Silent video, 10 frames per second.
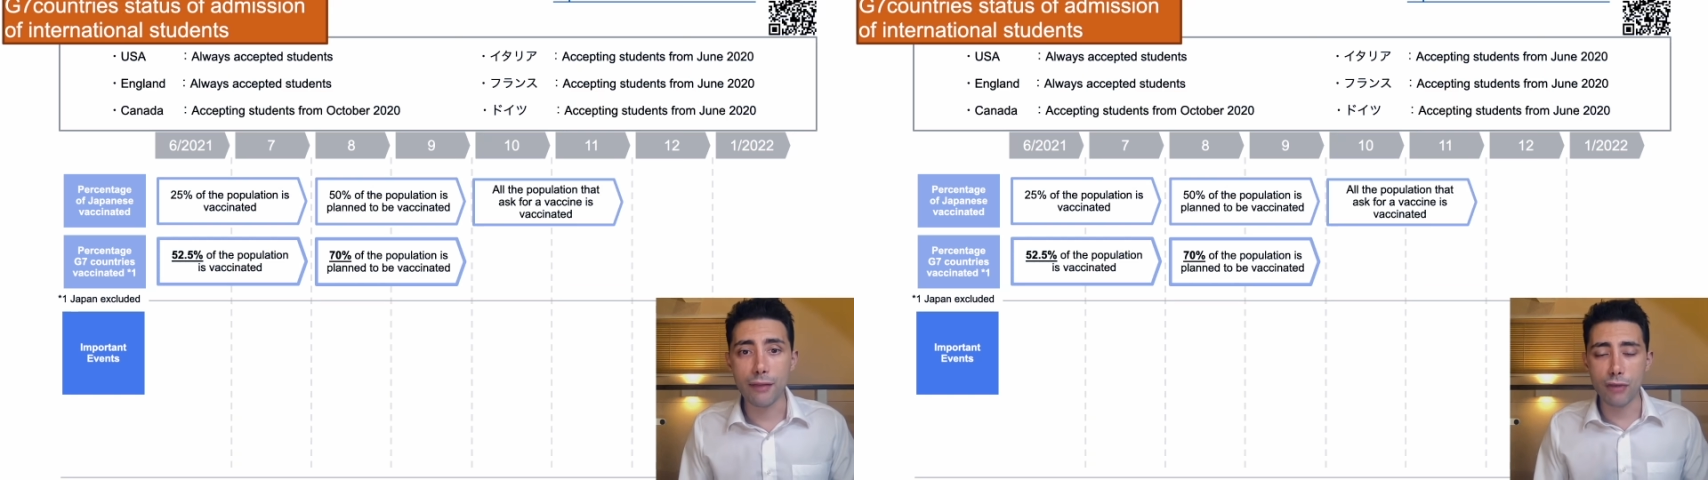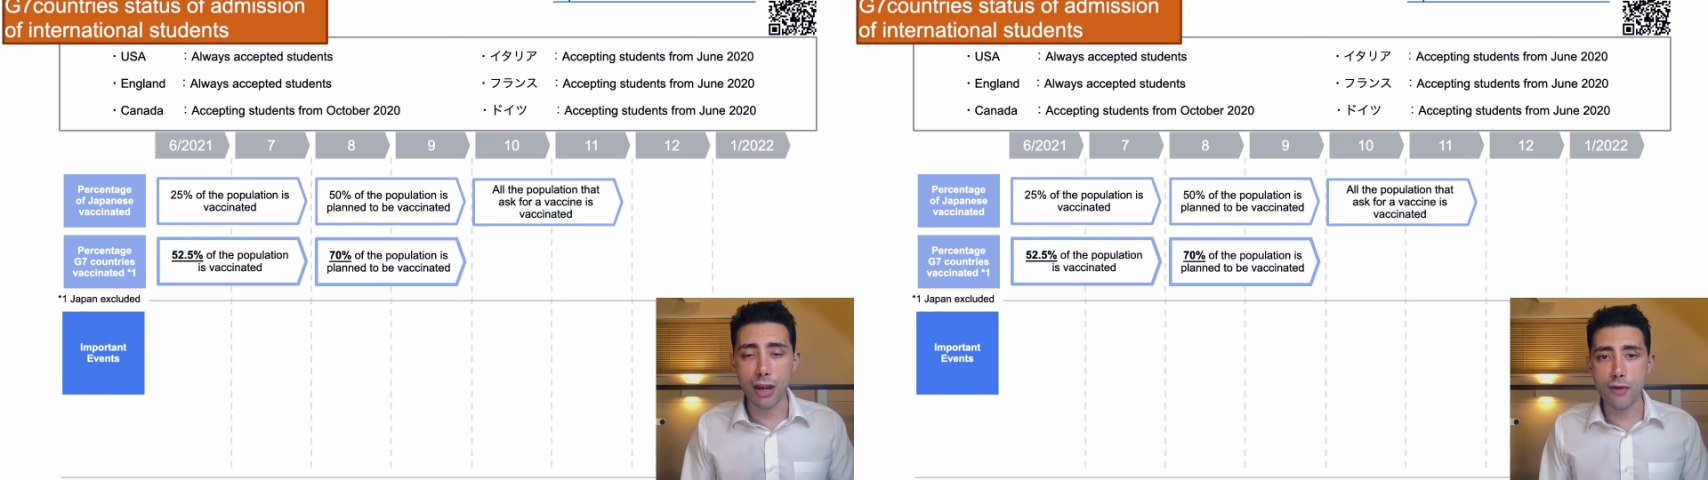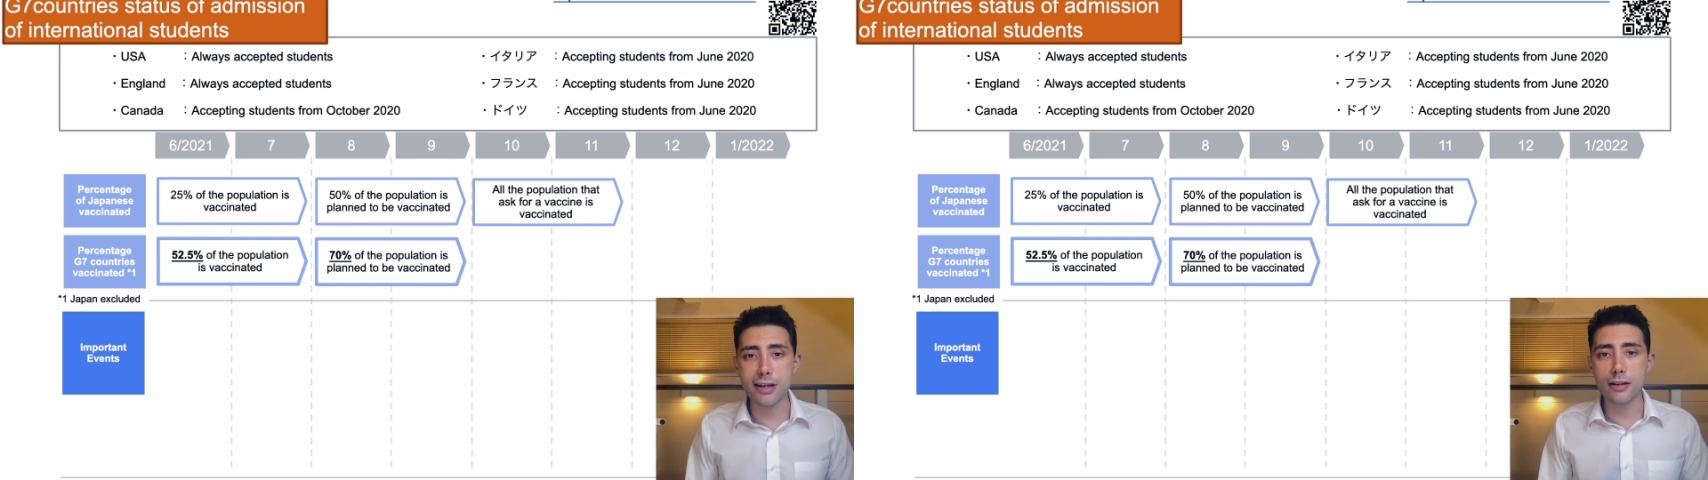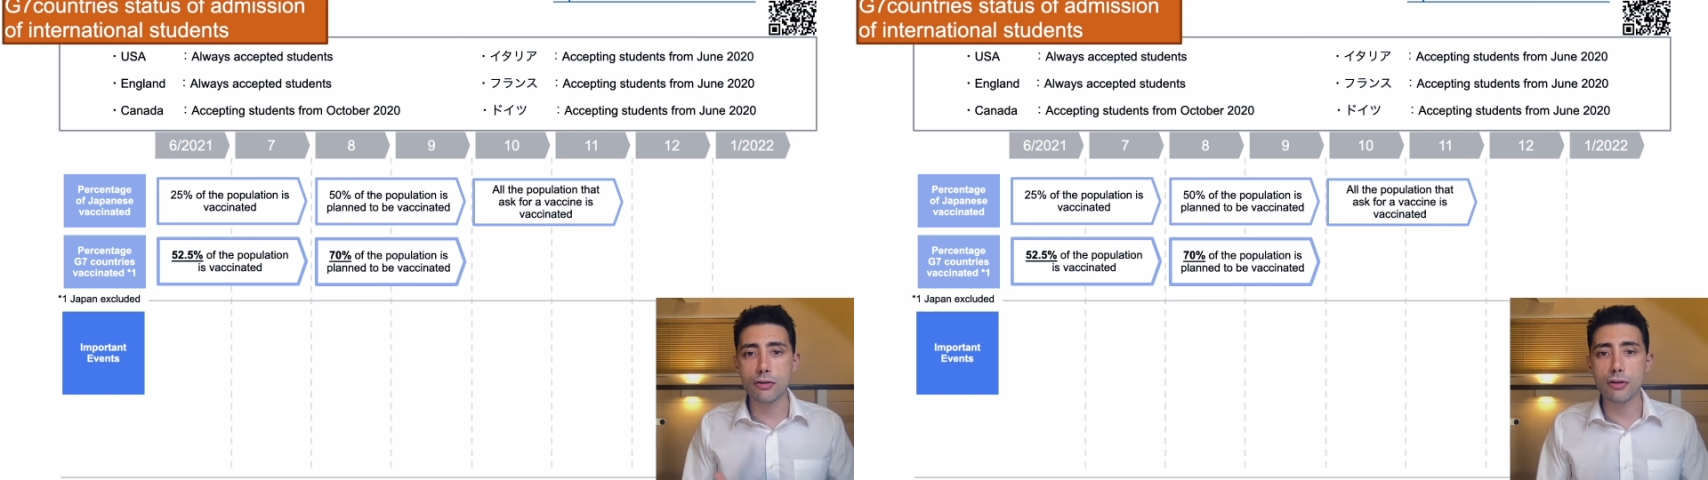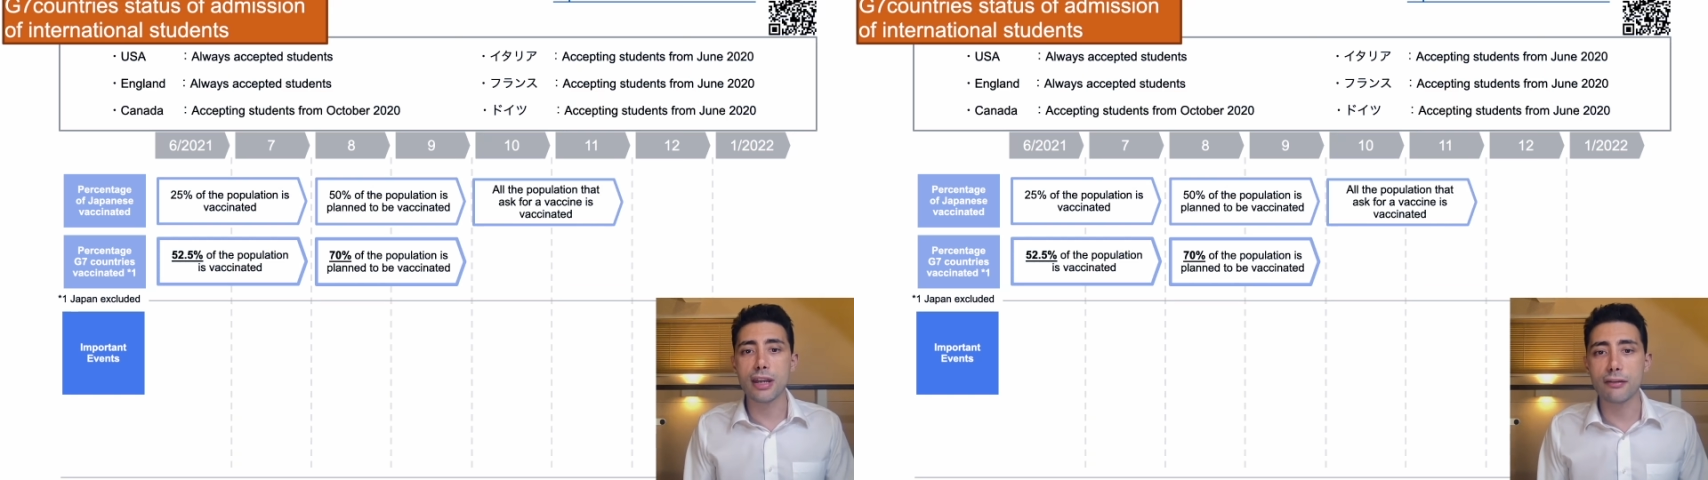they already
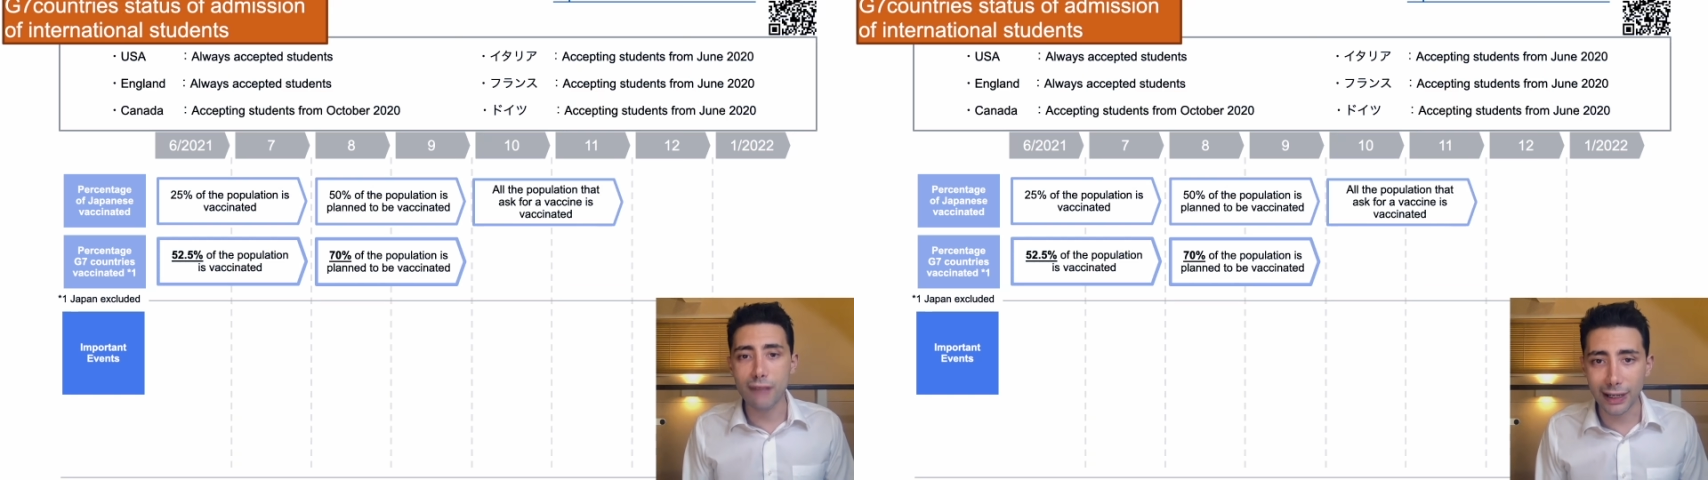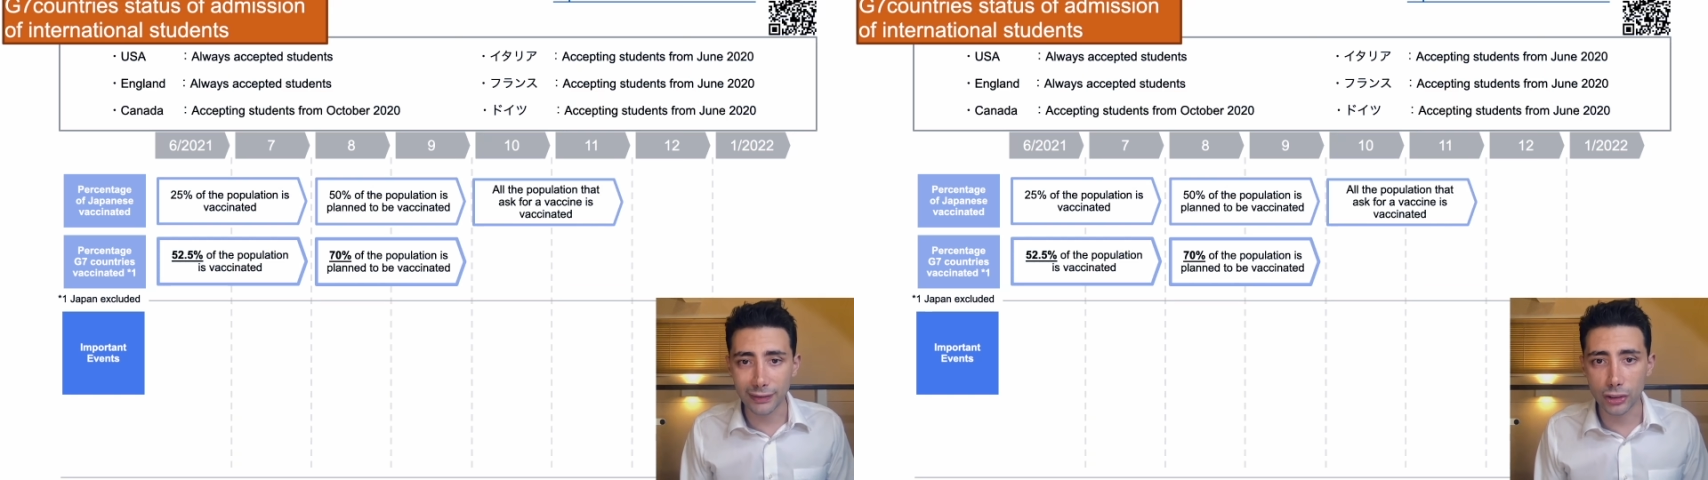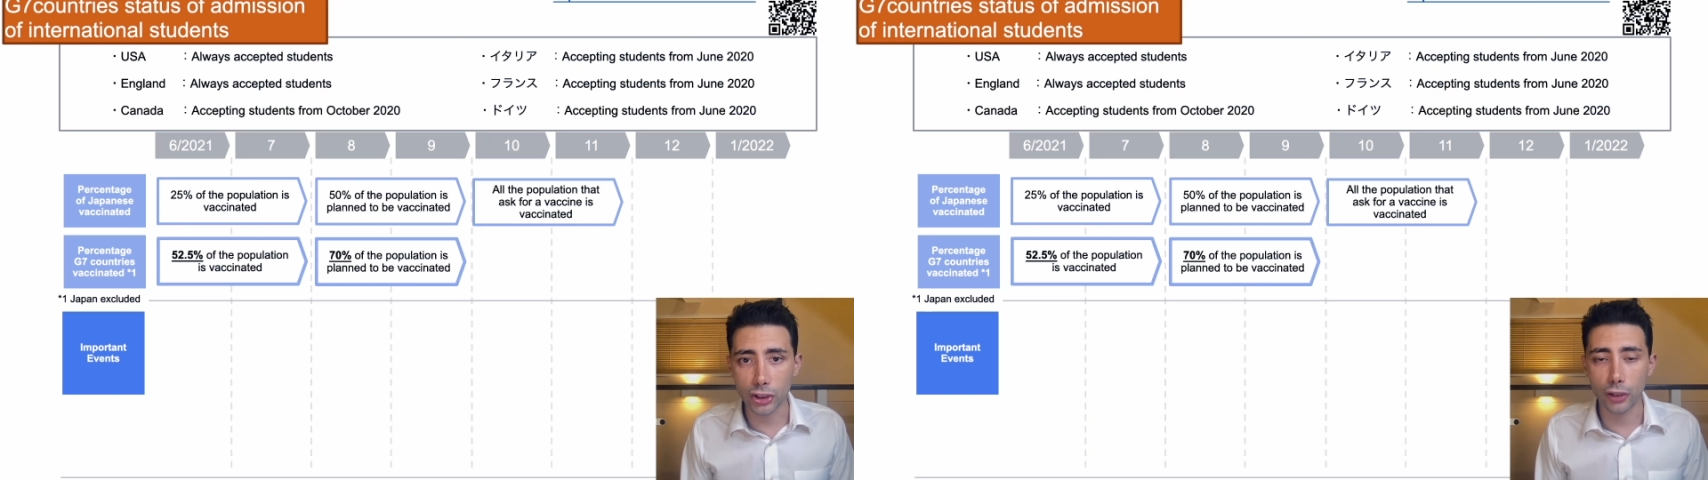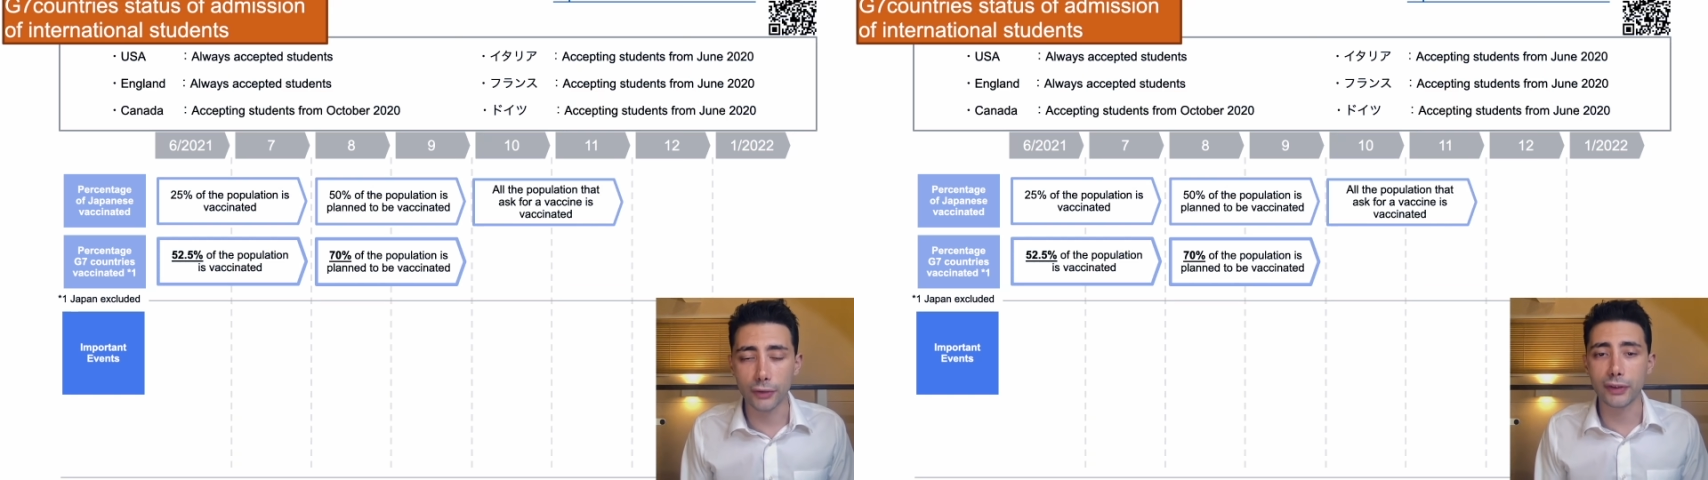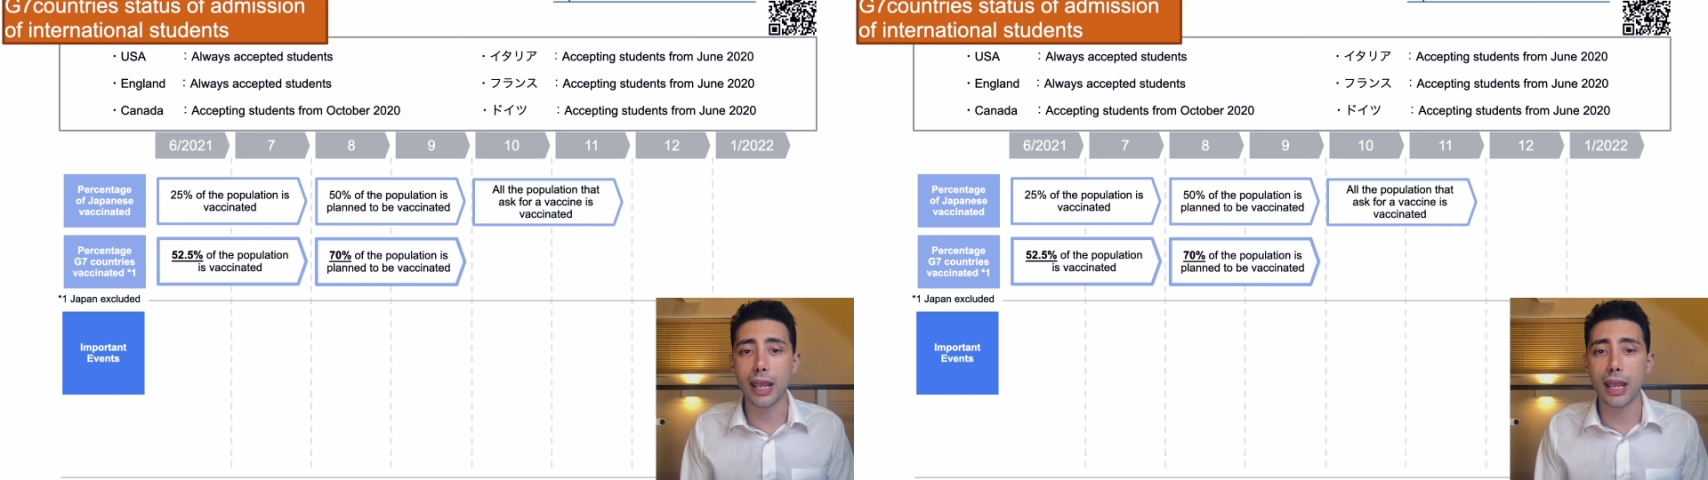took their vaccine shots.